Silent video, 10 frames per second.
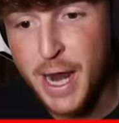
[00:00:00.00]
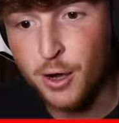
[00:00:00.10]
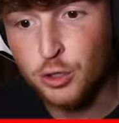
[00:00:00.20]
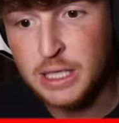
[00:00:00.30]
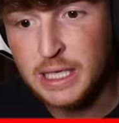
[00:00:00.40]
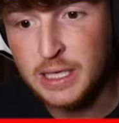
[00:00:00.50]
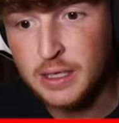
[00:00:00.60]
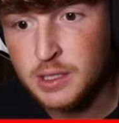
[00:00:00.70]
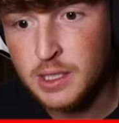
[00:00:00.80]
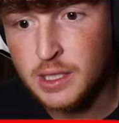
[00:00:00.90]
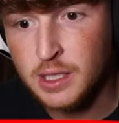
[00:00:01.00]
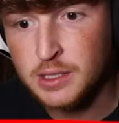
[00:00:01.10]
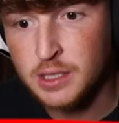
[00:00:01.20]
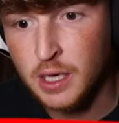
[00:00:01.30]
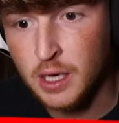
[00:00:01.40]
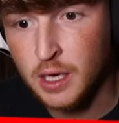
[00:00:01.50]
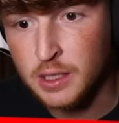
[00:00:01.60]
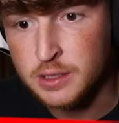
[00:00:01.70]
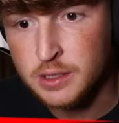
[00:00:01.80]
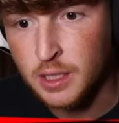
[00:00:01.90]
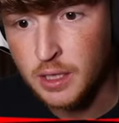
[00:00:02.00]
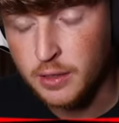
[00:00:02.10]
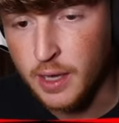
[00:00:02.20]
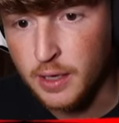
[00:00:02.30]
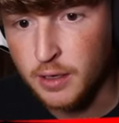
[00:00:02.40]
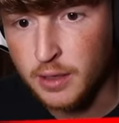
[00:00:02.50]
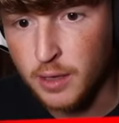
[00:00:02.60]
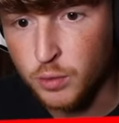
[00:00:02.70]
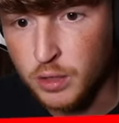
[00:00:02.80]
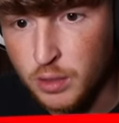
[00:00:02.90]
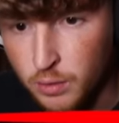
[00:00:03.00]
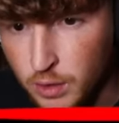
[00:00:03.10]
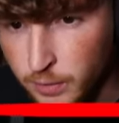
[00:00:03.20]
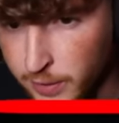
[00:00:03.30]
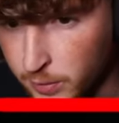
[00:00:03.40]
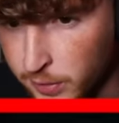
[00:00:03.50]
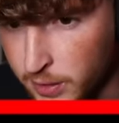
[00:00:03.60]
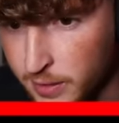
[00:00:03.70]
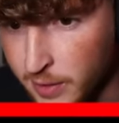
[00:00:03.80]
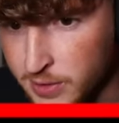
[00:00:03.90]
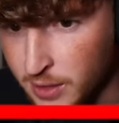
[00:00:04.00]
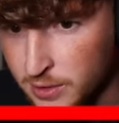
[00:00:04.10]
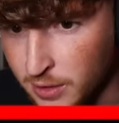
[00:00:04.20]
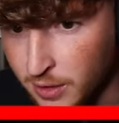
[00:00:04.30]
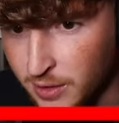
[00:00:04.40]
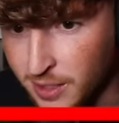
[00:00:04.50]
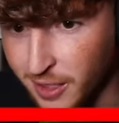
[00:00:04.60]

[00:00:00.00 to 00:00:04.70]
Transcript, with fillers: Barely. Jesus. Okay, okay. We're good. We're good. We're good. We're good. That was actually hard.